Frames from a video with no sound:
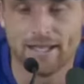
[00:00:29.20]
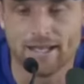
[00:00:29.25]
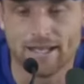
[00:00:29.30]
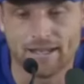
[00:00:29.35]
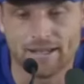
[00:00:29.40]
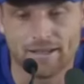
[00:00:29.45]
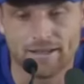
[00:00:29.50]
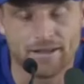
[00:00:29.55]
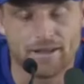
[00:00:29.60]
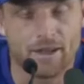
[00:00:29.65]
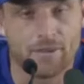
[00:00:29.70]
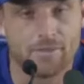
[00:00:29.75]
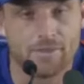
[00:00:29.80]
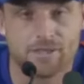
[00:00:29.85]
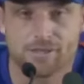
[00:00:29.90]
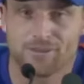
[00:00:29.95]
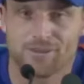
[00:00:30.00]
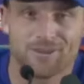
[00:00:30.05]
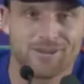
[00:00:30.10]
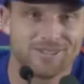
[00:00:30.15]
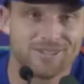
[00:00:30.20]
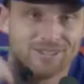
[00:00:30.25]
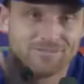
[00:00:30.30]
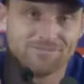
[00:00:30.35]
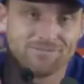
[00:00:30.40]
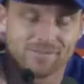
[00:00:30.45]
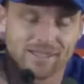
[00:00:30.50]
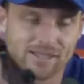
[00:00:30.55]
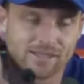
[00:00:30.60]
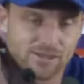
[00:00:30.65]
uh, I missed one,
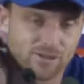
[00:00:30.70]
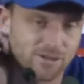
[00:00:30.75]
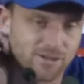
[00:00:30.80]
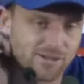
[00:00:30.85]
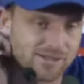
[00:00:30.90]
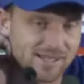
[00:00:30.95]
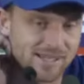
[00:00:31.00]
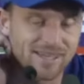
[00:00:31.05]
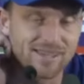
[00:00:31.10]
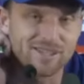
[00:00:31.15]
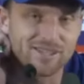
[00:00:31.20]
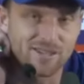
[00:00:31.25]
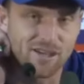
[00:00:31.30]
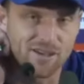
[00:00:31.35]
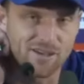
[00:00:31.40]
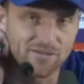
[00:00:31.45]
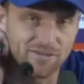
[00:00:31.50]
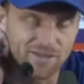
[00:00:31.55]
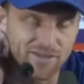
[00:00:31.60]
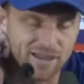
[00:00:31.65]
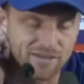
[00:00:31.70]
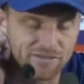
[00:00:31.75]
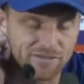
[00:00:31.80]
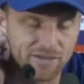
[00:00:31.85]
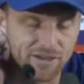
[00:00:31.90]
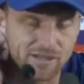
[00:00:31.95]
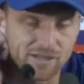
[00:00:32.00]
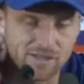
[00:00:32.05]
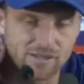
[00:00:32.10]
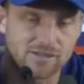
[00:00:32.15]
and it sort of set the tone for that
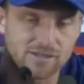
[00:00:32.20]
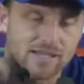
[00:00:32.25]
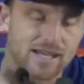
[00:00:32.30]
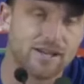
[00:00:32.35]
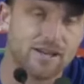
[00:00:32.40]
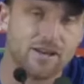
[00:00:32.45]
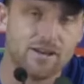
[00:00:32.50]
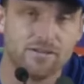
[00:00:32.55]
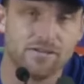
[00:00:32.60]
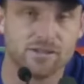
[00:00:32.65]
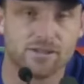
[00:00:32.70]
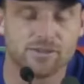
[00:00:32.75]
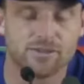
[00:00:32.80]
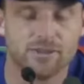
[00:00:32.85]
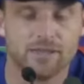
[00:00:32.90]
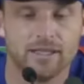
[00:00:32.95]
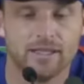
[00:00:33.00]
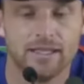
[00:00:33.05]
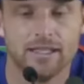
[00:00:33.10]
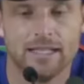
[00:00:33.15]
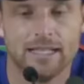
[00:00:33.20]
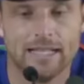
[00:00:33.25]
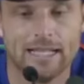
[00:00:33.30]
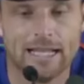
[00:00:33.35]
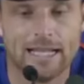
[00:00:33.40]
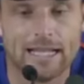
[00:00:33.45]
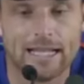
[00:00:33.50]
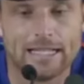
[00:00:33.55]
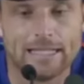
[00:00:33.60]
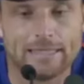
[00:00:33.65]
first 10 overs. We
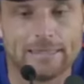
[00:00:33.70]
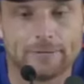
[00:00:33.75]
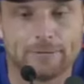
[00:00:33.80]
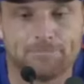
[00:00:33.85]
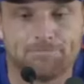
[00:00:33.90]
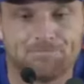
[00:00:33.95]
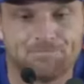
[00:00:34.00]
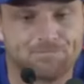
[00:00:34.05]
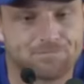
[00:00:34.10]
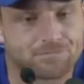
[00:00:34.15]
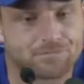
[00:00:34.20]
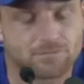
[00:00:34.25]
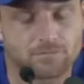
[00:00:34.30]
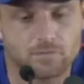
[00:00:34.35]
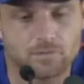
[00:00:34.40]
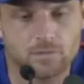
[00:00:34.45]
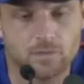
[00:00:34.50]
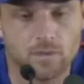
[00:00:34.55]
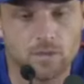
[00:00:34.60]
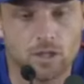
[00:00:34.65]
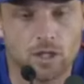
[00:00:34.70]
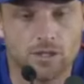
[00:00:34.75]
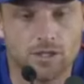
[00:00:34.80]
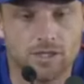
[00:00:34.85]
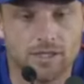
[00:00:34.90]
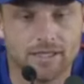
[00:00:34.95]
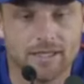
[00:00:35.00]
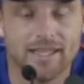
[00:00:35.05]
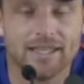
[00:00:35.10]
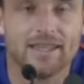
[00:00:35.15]
um,
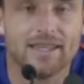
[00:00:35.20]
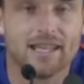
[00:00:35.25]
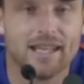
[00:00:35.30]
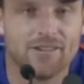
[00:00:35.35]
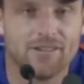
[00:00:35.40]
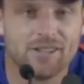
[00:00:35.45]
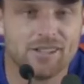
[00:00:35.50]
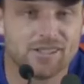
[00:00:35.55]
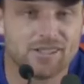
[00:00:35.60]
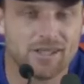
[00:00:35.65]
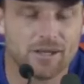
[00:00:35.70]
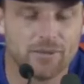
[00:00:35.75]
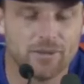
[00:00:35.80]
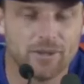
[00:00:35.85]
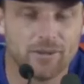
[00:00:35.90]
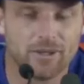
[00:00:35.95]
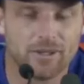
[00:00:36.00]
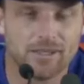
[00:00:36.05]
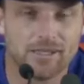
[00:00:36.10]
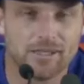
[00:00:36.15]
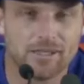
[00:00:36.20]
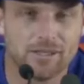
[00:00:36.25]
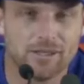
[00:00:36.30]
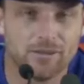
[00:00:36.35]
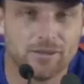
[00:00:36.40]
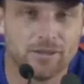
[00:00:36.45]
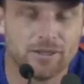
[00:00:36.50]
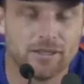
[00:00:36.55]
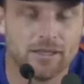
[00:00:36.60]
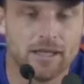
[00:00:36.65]
didn't hit the areas that we wanted
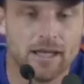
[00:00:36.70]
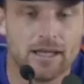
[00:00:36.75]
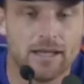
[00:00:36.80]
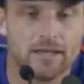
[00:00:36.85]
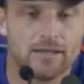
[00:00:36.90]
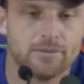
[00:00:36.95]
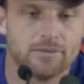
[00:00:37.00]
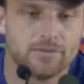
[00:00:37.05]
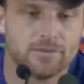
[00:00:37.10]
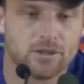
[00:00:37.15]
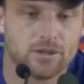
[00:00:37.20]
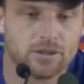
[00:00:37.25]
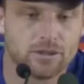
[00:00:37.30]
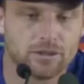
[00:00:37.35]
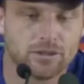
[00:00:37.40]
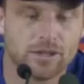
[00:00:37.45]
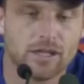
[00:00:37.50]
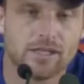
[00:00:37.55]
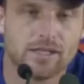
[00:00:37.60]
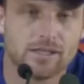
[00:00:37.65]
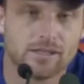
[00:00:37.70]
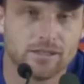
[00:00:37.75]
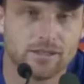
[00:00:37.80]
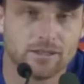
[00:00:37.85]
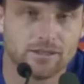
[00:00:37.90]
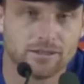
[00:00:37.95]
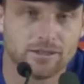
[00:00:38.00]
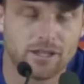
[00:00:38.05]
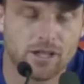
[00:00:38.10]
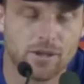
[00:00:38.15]
to, and um, credit
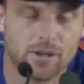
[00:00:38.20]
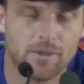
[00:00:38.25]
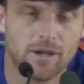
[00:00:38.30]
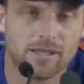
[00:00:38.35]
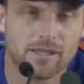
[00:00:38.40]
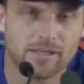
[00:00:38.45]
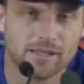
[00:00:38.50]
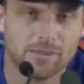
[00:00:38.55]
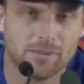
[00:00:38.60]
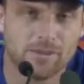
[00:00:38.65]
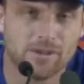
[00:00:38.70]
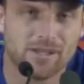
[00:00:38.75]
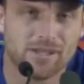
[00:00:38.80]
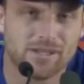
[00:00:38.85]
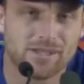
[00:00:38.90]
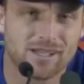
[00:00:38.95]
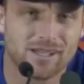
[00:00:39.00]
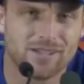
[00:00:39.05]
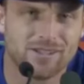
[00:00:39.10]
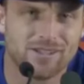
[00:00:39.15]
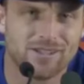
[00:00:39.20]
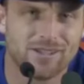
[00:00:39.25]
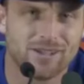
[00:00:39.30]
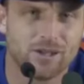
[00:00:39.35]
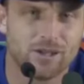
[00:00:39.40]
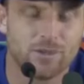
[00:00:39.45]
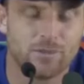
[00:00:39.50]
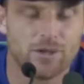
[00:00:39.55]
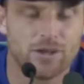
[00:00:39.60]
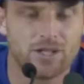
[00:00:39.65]
to Gurbaz, he put us under a
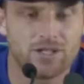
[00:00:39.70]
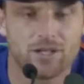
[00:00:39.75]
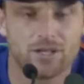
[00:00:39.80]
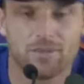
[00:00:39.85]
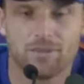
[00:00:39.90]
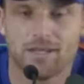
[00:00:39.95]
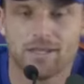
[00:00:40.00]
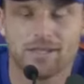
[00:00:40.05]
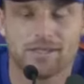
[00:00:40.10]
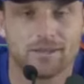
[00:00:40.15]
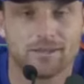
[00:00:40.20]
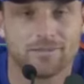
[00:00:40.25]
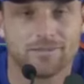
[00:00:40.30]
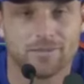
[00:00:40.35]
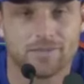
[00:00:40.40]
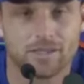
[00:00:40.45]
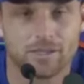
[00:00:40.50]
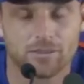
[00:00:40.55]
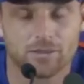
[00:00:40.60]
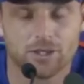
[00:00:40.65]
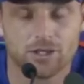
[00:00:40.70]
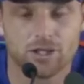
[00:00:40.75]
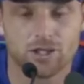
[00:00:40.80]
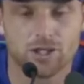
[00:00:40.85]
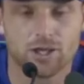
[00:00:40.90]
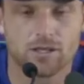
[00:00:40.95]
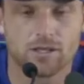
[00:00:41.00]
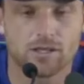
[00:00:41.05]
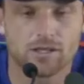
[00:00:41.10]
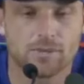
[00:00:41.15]
lot of pressure, played some, some good
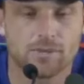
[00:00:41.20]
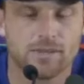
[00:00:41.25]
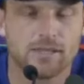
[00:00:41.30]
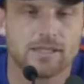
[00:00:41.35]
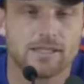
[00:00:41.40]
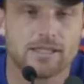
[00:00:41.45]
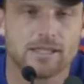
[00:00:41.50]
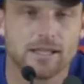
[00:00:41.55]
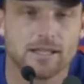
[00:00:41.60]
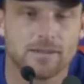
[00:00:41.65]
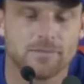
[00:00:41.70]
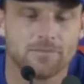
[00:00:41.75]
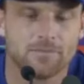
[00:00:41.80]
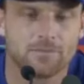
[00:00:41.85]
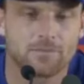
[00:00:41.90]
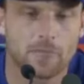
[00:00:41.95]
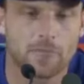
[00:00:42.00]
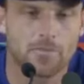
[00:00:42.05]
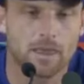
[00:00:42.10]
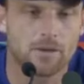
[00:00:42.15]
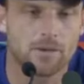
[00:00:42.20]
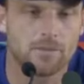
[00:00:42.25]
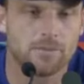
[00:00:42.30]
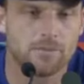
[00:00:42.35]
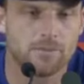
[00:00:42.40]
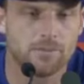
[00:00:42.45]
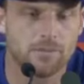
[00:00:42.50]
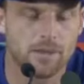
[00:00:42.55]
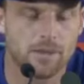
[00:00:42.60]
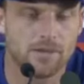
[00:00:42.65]
shots, but um, you know,
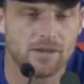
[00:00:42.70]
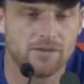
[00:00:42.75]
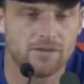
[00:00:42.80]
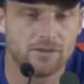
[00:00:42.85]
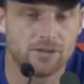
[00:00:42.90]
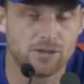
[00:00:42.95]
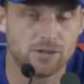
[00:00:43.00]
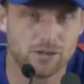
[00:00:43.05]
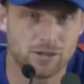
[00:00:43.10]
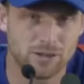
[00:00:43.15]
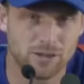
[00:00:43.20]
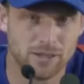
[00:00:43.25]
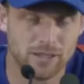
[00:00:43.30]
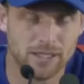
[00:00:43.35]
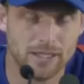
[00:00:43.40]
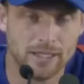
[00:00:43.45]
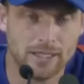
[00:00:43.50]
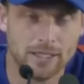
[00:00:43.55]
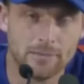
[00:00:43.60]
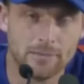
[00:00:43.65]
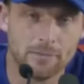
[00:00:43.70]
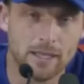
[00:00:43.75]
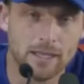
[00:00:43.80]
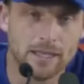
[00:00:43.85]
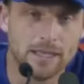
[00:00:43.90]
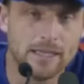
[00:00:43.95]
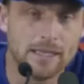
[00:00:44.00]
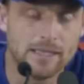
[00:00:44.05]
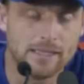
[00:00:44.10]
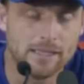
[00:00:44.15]
maybe a few too
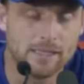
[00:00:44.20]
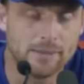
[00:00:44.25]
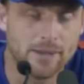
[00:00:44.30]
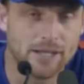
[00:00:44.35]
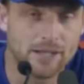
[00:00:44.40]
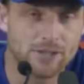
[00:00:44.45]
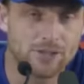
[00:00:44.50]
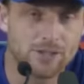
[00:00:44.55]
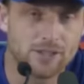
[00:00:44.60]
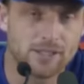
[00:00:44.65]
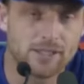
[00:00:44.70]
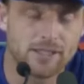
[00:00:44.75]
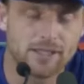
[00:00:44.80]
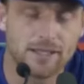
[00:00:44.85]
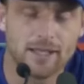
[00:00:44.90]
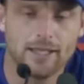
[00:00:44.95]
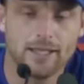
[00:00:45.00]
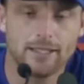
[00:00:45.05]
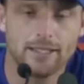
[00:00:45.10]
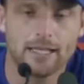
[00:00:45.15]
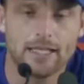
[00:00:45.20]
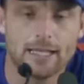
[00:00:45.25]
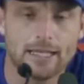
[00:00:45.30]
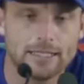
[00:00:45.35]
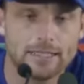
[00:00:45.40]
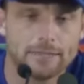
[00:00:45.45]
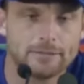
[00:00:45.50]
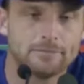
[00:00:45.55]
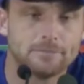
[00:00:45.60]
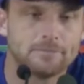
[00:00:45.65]
many easy boundaries in there.
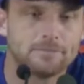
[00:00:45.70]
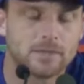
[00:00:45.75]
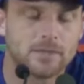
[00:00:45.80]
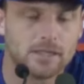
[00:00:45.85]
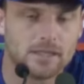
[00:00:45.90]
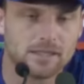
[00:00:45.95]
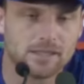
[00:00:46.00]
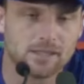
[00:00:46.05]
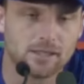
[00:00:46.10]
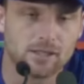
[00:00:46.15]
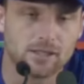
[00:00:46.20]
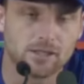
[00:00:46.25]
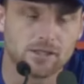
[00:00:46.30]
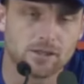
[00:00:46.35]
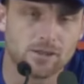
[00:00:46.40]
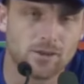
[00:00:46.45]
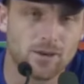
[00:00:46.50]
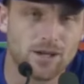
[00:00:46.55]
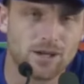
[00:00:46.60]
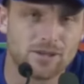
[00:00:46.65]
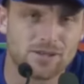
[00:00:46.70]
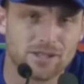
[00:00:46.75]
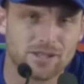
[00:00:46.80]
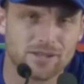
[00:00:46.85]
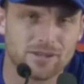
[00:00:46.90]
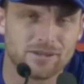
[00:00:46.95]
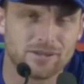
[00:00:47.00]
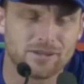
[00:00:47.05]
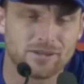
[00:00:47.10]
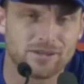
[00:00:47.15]
Um, and it took us a while
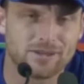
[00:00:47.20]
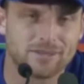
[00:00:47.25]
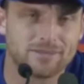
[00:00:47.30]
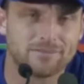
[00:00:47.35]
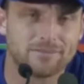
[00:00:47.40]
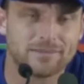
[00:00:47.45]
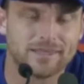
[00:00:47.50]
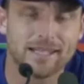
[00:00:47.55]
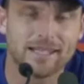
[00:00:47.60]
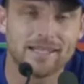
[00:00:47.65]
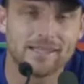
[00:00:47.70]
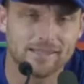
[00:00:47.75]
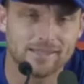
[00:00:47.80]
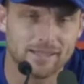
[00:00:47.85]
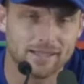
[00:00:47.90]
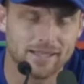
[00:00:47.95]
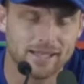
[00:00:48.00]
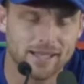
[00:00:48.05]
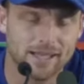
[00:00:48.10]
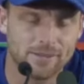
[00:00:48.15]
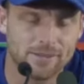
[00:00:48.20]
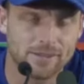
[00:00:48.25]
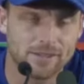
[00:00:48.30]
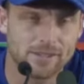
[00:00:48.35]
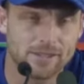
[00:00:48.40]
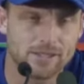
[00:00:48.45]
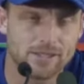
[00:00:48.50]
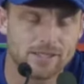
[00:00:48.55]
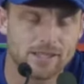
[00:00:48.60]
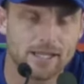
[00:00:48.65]
to sort of get into the game,
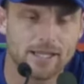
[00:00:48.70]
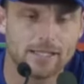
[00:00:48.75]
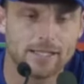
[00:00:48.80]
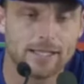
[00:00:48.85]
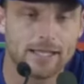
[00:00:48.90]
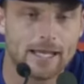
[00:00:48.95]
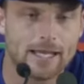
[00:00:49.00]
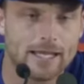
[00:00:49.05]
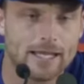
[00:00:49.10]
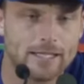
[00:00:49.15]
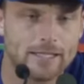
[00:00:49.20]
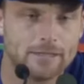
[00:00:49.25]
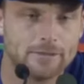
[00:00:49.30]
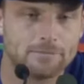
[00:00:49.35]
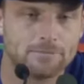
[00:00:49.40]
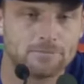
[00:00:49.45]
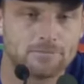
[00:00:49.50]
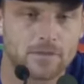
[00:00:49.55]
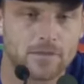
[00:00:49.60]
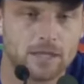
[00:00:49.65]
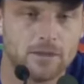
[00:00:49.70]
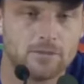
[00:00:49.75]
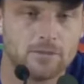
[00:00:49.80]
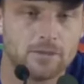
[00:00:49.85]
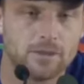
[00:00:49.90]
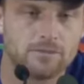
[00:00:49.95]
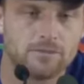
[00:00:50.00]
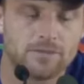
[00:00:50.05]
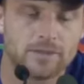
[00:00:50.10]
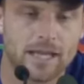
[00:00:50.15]
as he said, and
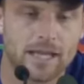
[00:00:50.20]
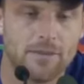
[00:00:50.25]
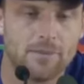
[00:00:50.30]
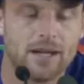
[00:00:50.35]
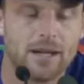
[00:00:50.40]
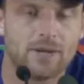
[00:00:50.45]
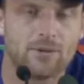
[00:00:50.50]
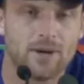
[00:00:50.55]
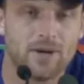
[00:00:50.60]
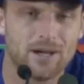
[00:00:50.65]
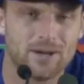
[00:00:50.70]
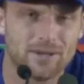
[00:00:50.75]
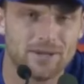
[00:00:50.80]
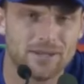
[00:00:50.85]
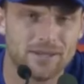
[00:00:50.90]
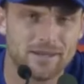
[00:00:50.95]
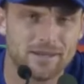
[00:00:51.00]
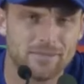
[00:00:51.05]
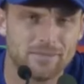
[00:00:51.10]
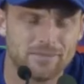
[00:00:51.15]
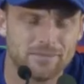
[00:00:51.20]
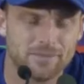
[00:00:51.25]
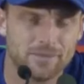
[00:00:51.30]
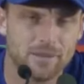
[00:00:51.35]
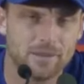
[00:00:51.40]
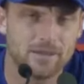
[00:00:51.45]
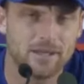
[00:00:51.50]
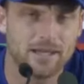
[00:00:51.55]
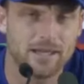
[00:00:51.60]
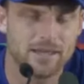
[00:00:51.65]
we came back well, and then
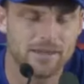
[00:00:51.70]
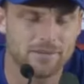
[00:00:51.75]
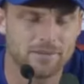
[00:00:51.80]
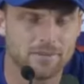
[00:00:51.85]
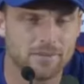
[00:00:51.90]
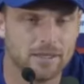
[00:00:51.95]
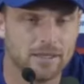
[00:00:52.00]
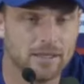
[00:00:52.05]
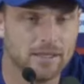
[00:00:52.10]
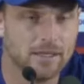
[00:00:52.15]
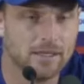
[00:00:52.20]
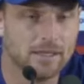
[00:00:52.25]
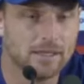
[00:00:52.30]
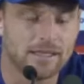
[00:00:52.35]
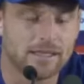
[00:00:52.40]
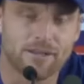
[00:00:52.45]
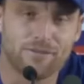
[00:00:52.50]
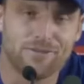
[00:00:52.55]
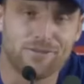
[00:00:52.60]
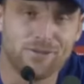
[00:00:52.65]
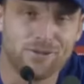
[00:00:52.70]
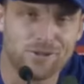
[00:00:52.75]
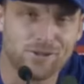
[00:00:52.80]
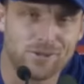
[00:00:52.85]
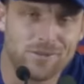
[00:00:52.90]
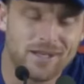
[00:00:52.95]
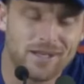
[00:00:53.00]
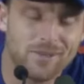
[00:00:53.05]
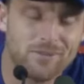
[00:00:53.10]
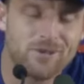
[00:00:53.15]
maybe let them get a few
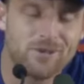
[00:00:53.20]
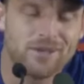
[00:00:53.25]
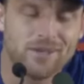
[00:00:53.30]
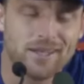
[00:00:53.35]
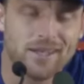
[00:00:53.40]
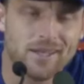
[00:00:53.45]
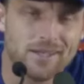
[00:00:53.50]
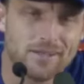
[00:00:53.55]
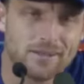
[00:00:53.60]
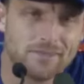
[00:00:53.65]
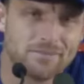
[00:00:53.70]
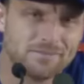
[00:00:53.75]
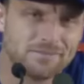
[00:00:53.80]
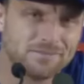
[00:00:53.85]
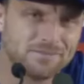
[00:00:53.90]
too many more at the end